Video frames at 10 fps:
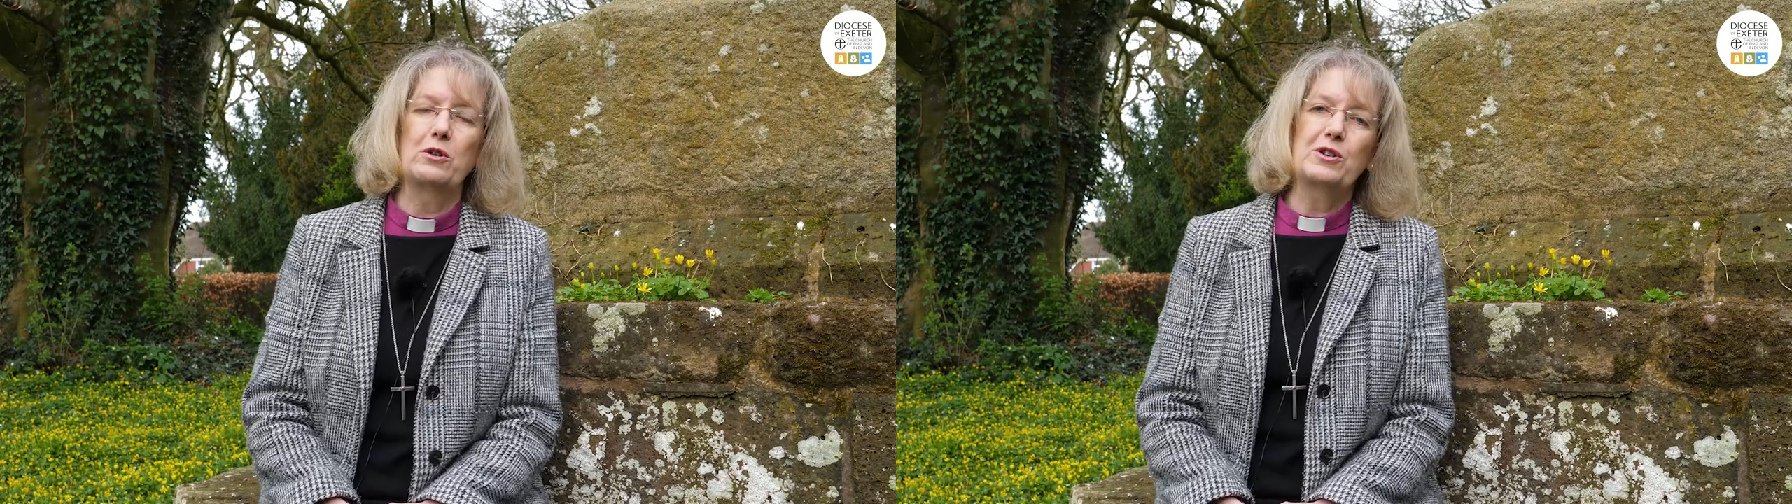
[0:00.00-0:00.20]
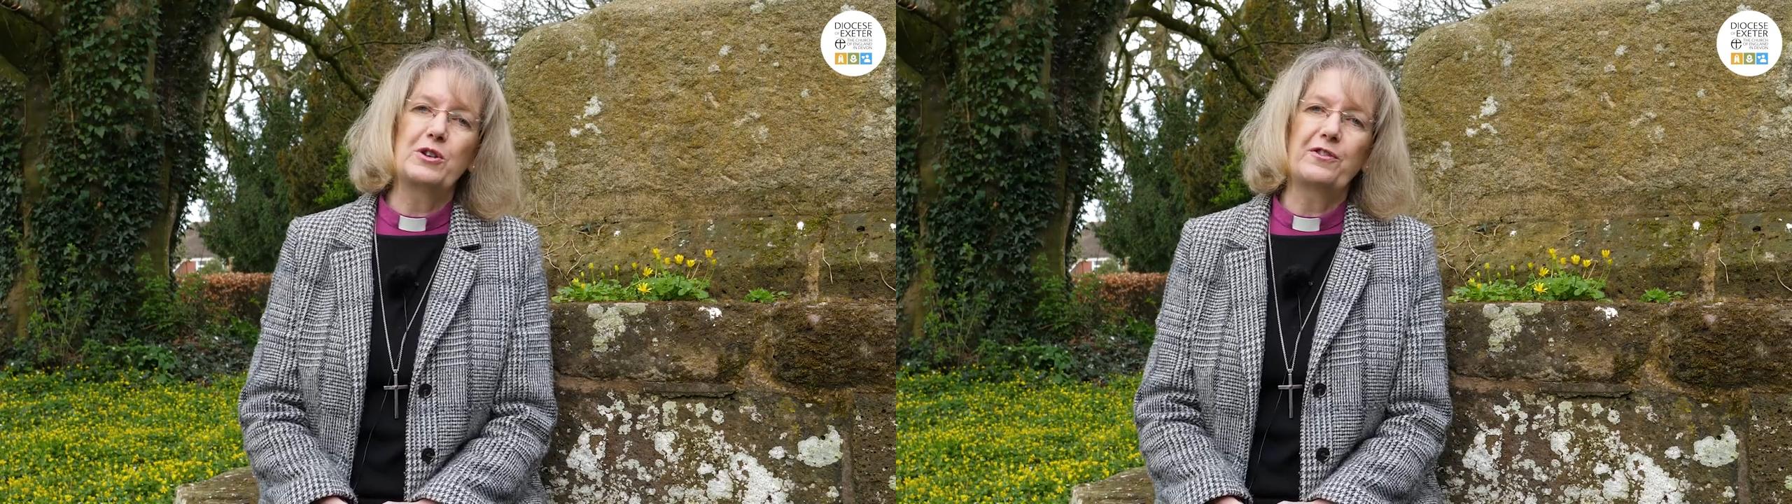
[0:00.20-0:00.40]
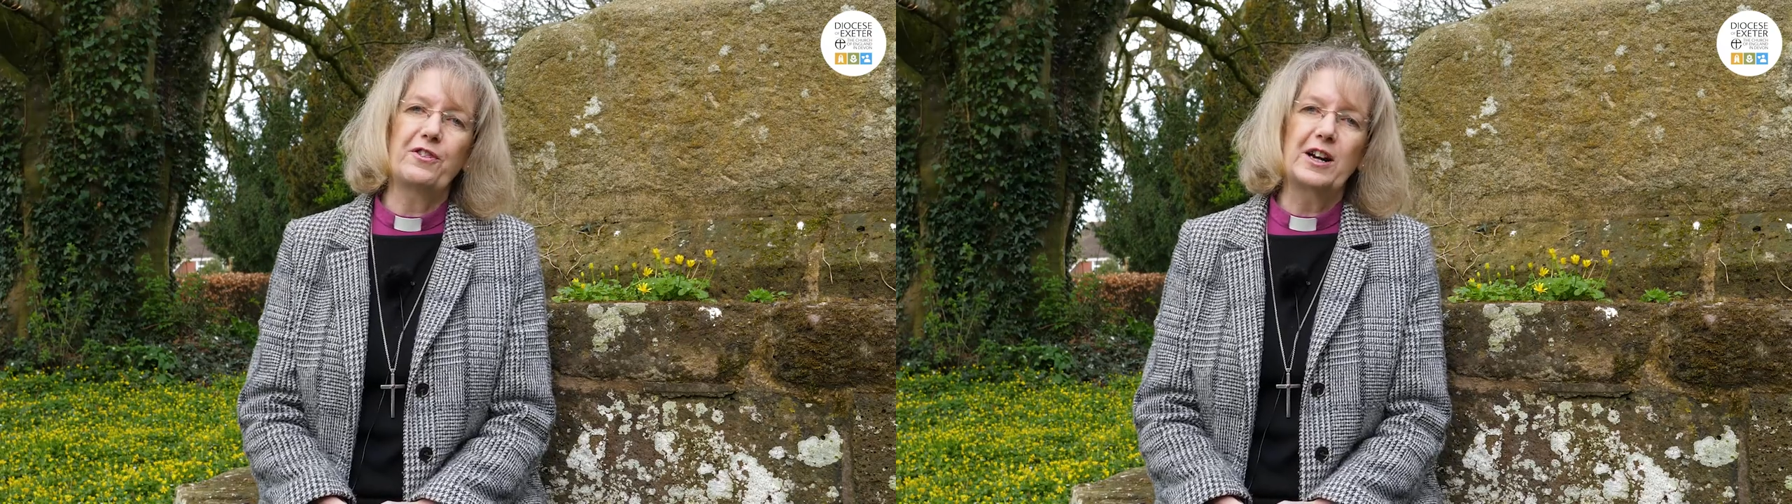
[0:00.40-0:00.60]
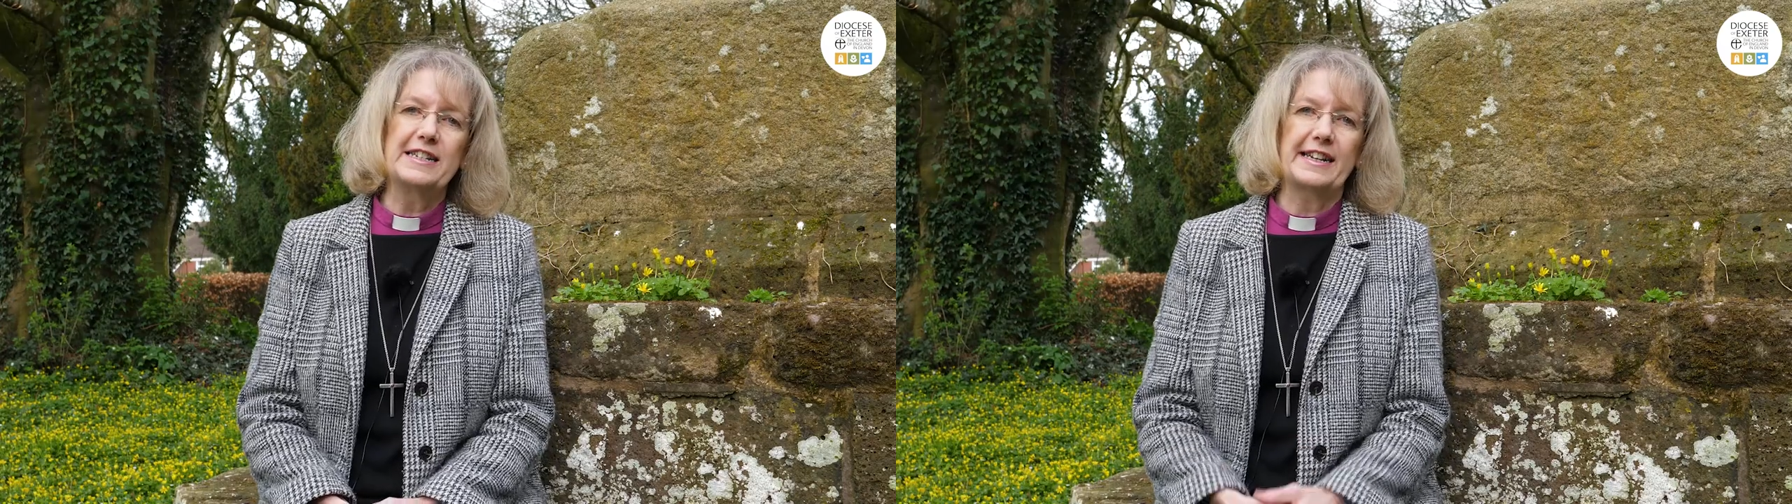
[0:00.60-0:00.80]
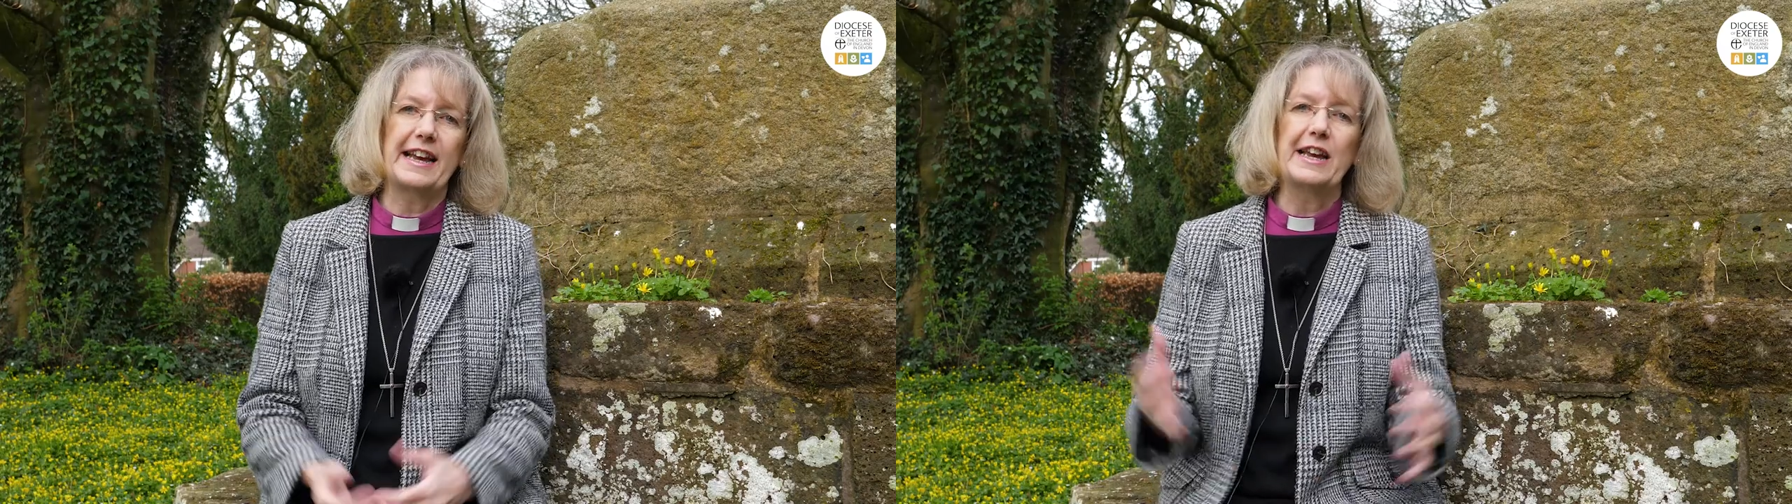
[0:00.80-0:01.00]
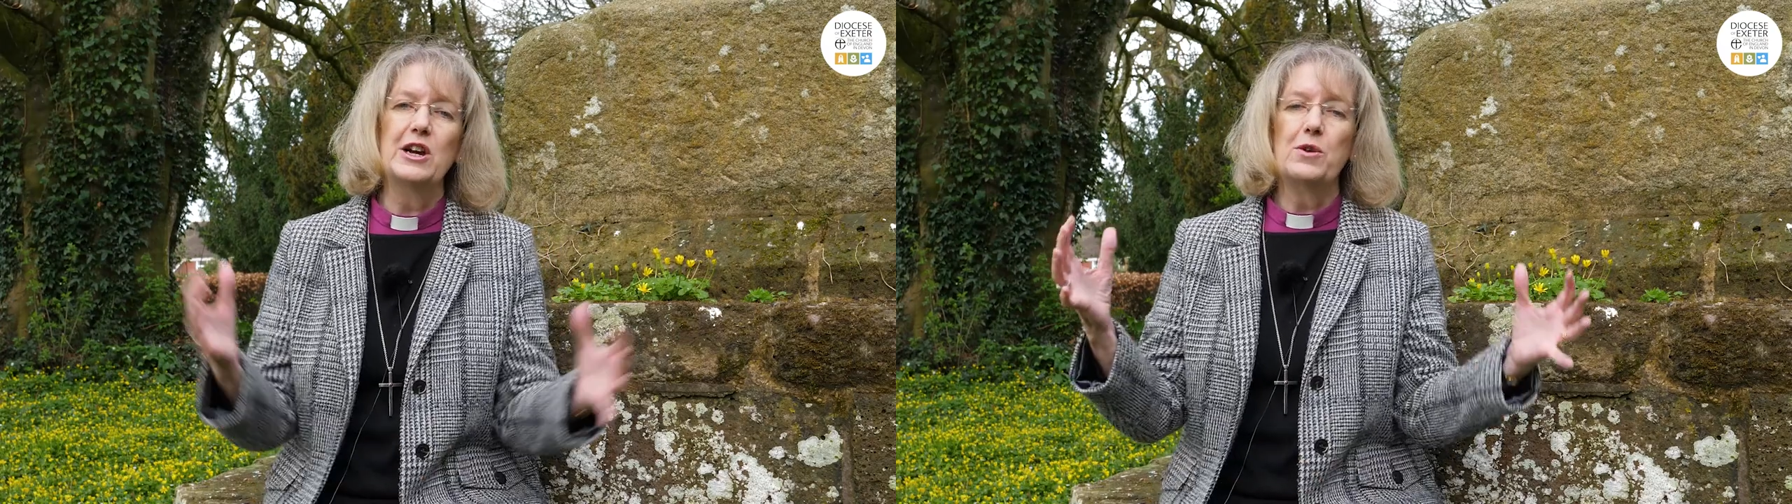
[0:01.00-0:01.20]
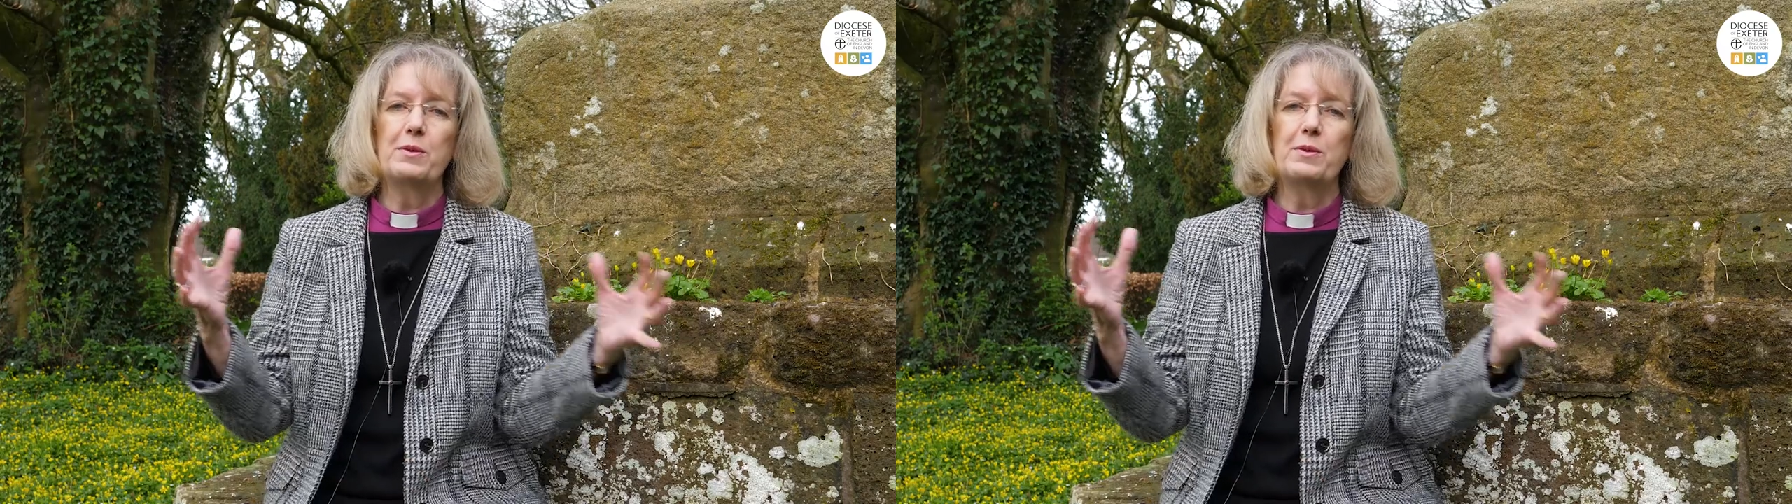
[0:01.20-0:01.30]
on Good Friday,